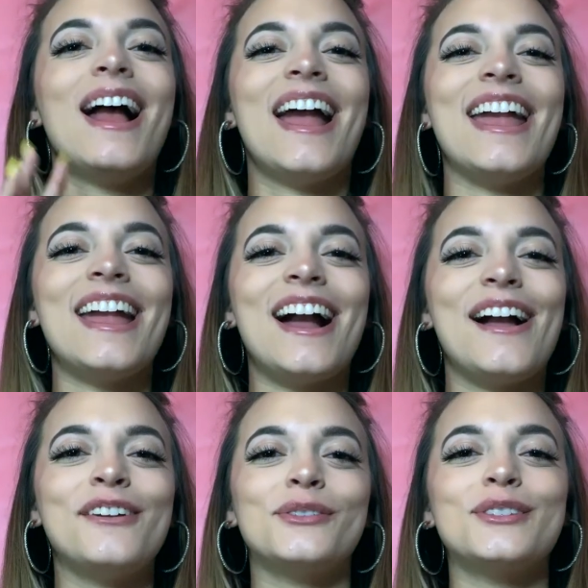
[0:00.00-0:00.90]
Hey
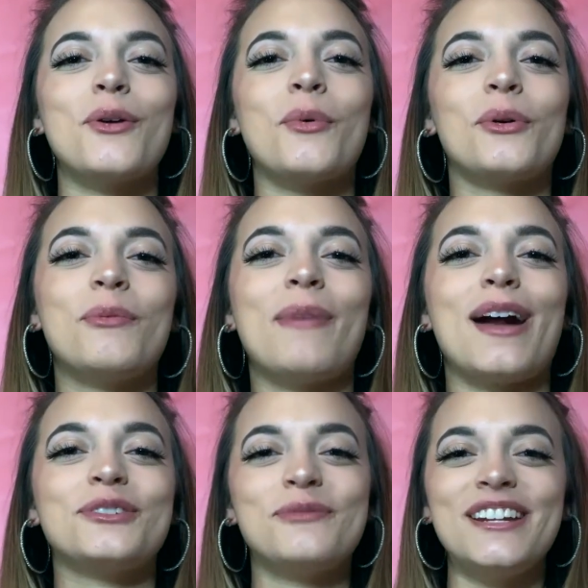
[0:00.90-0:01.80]
guys, what's up? Welcome
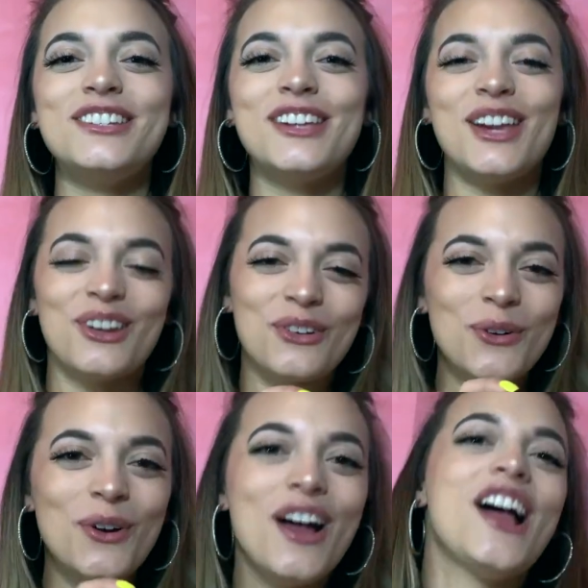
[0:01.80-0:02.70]
back to my
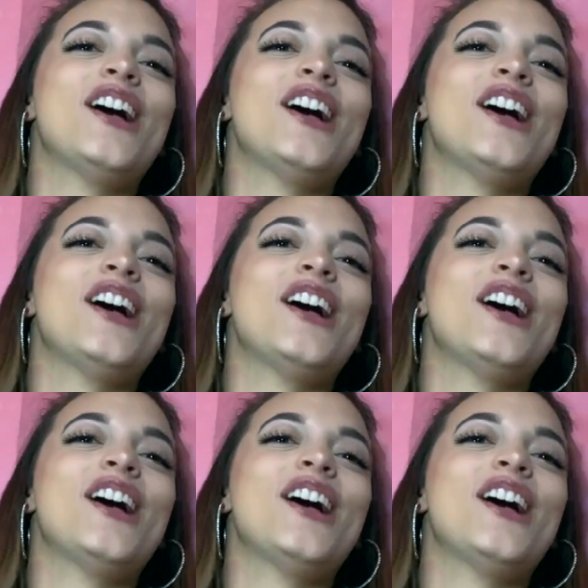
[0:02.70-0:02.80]
channel.